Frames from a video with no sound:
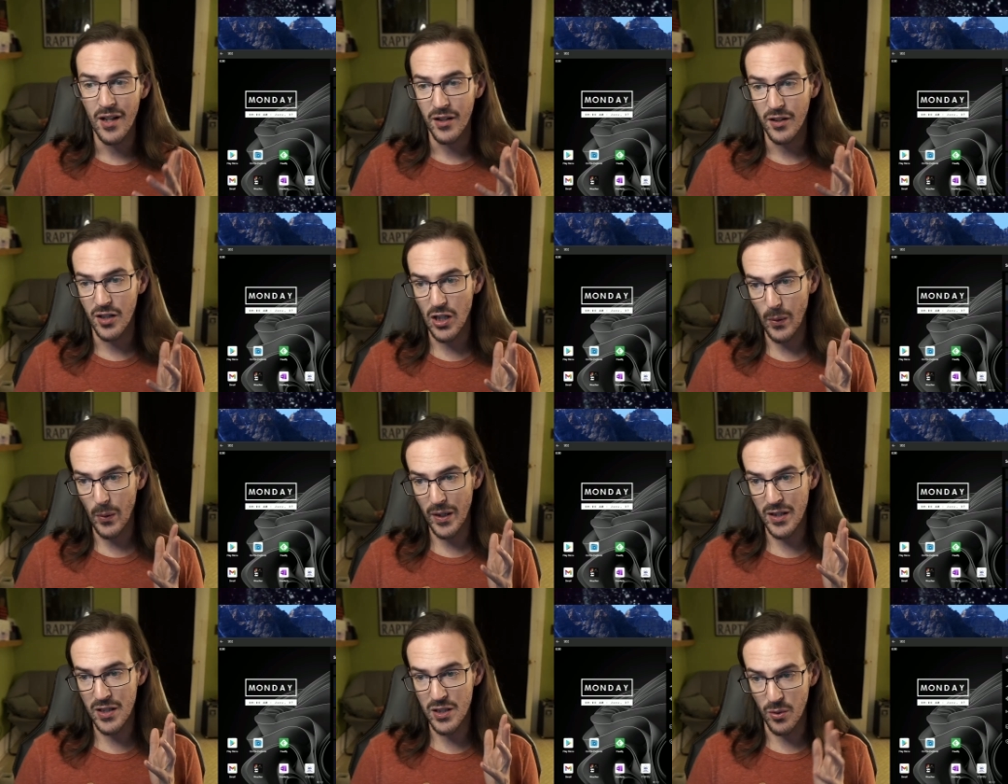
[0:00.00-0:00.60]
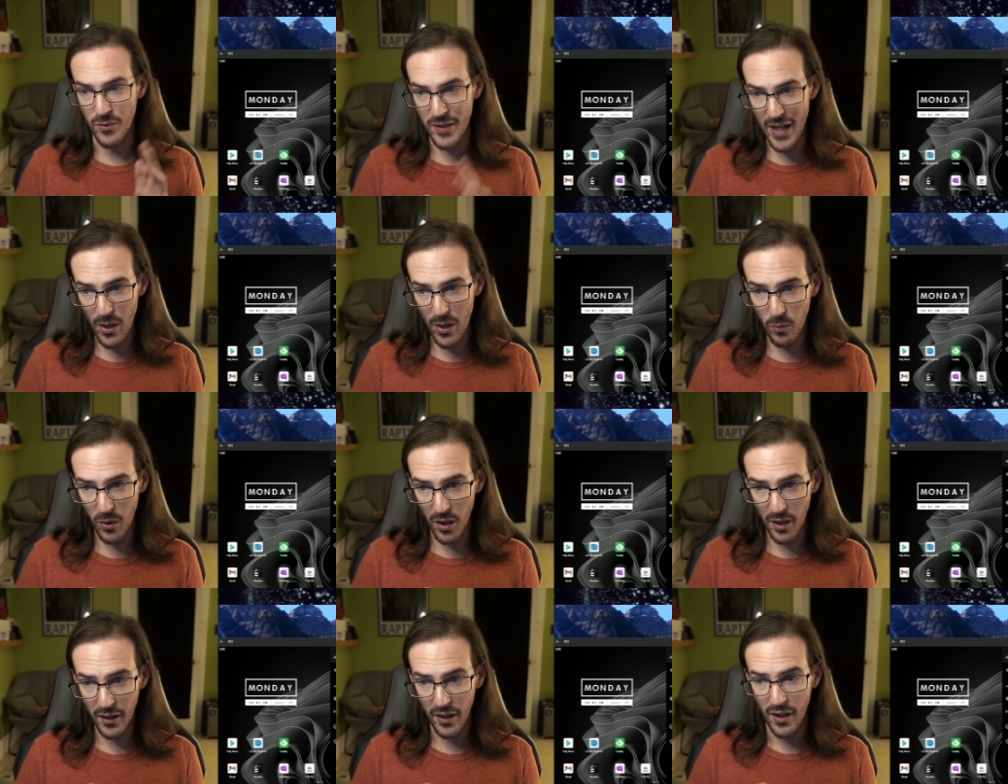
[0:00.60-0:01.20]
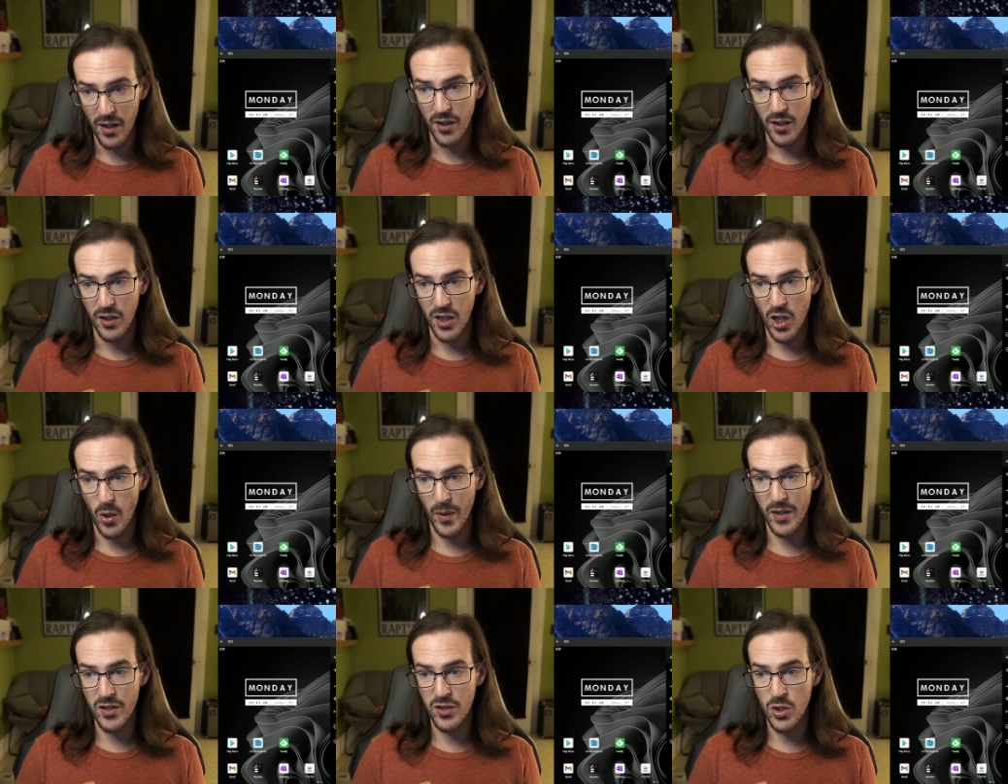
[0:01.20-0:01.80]
go into network,
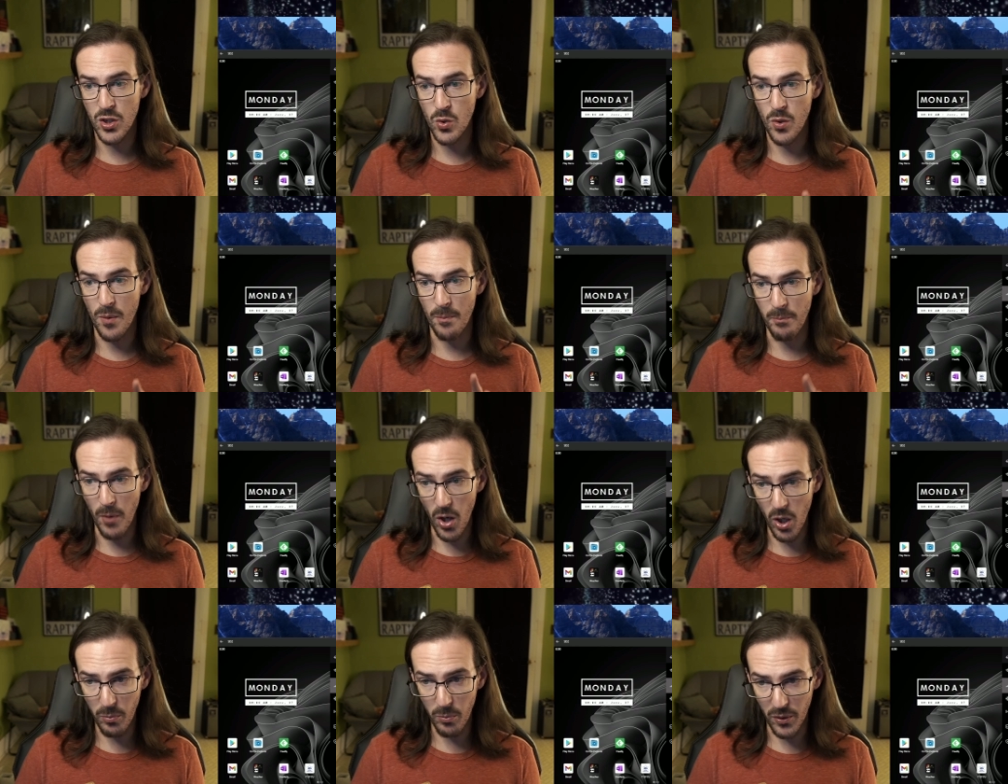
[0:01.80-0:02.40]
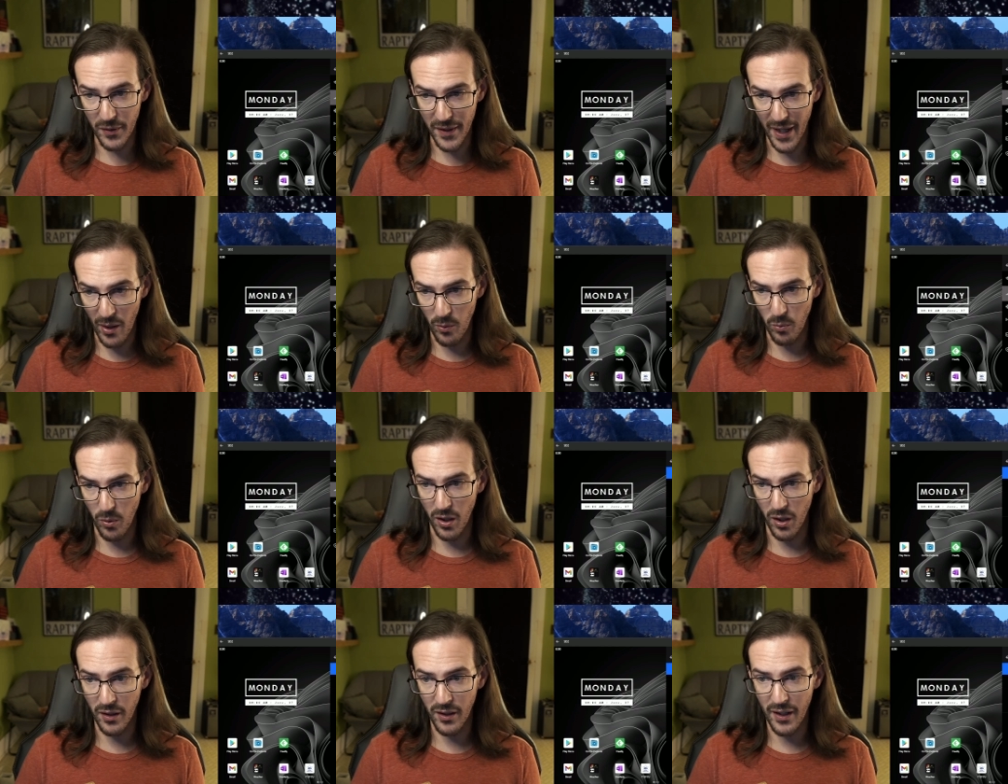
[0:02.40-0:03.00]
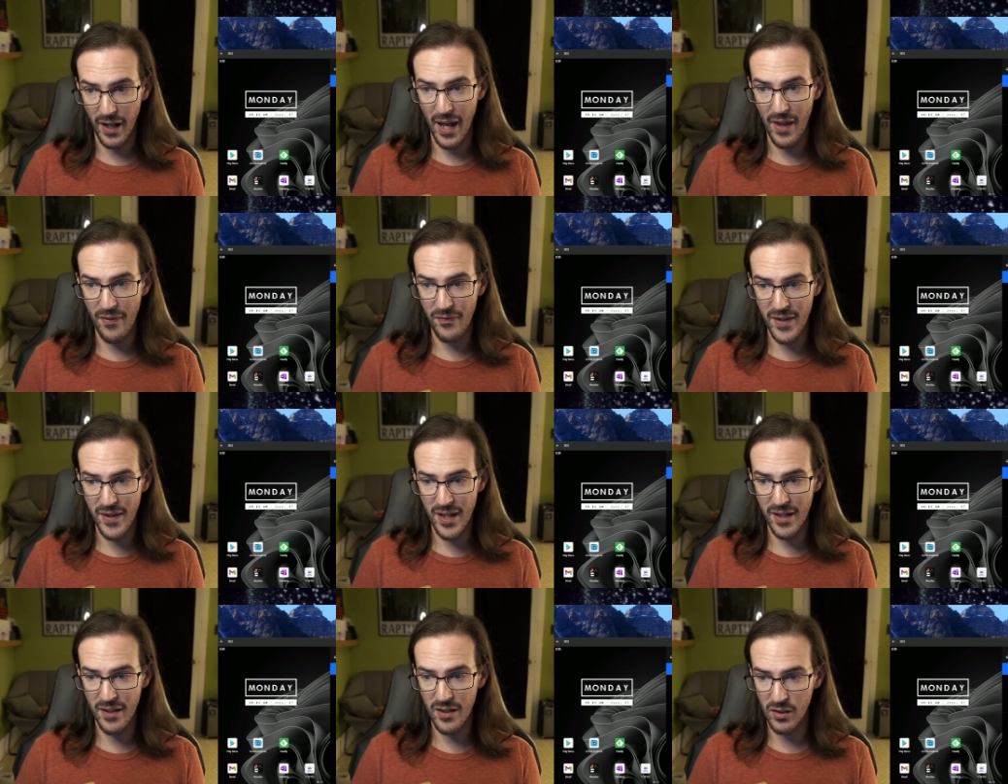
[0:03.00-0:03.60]
go into mobile network,
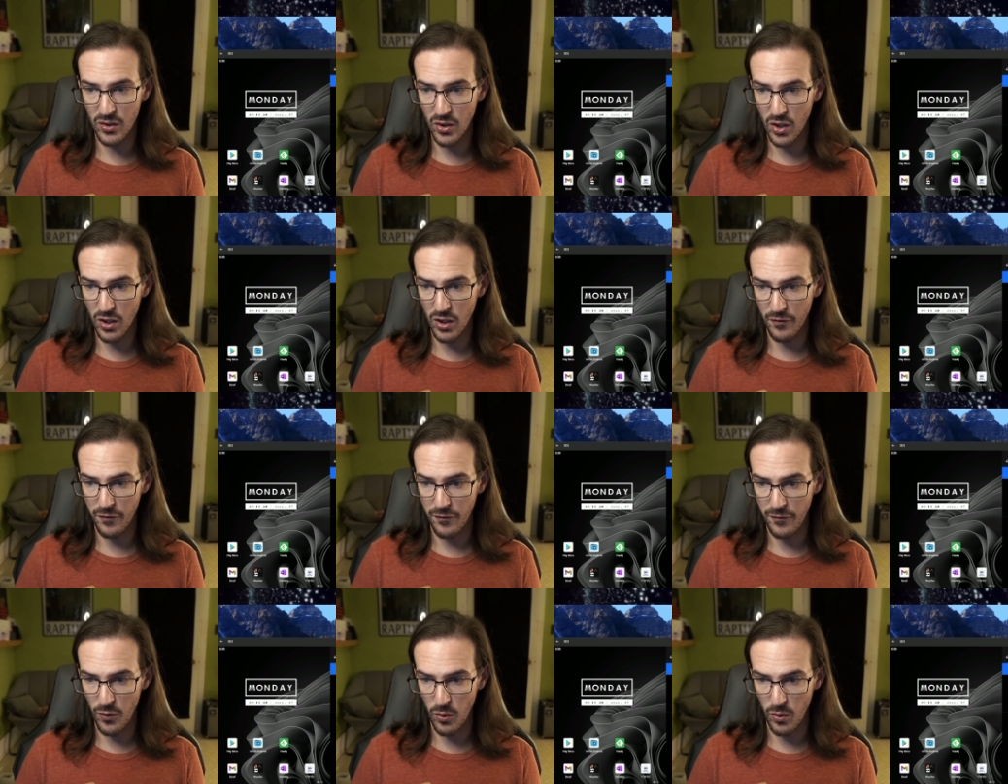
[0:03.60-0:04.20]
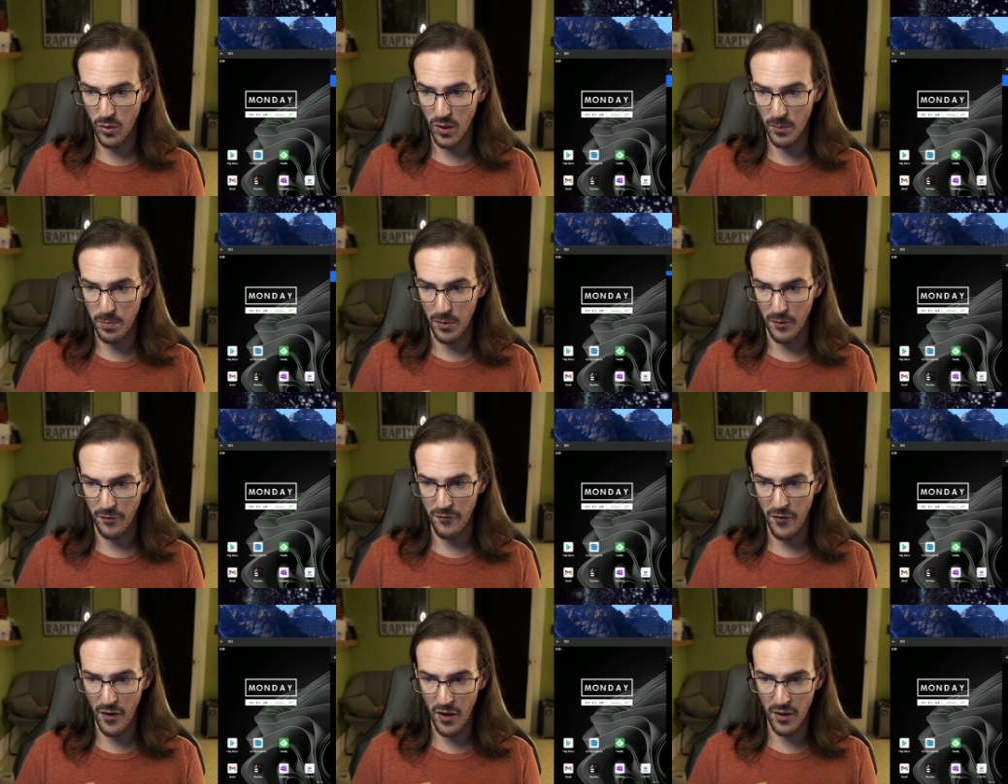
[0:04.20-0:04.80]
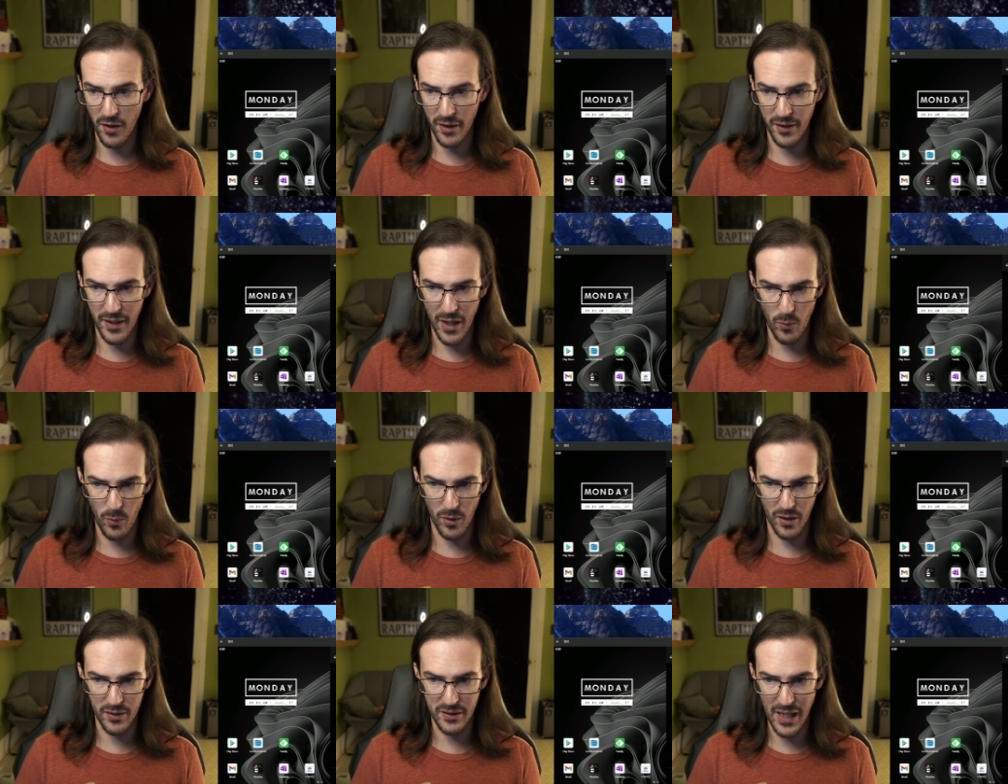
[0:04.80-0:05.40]
and then look for preferred
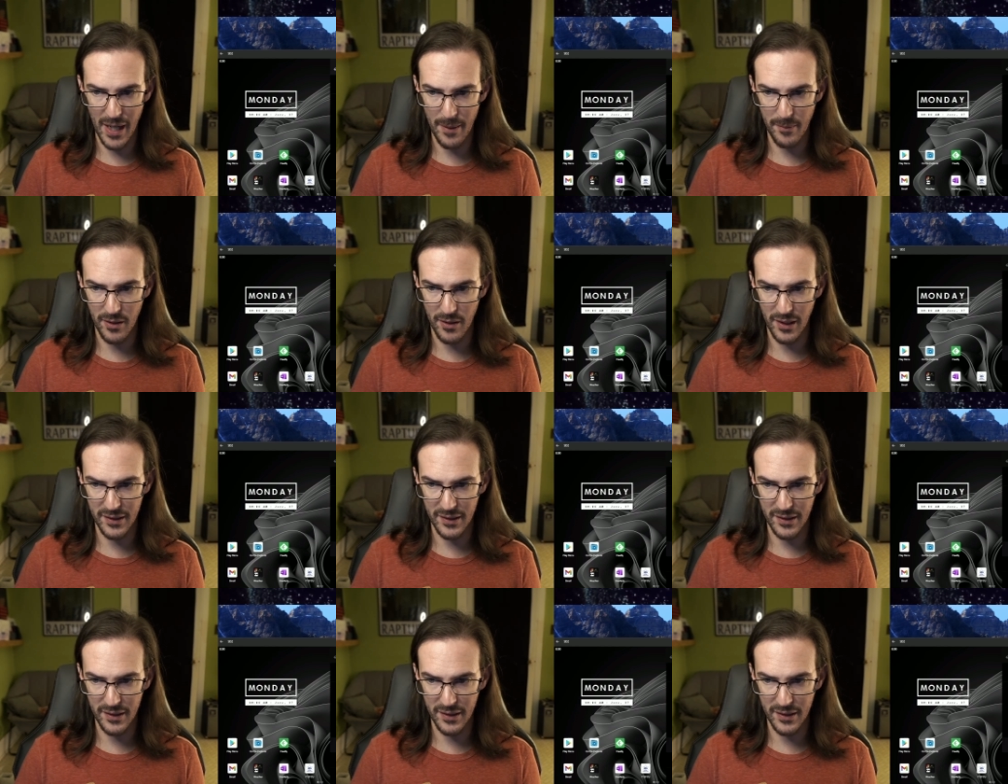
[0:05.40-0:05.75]
network type.